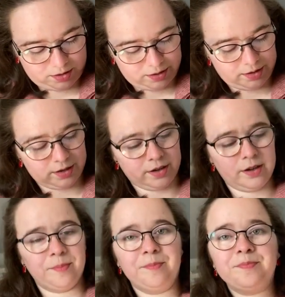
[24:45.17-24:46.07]

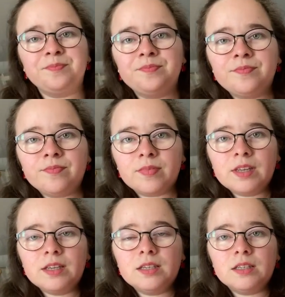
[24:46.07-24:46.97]

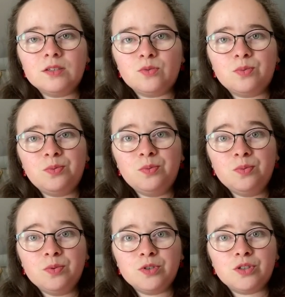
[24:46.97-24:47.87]
is
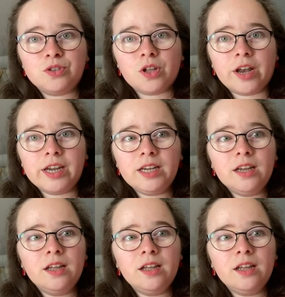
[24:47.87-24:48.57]
stunning,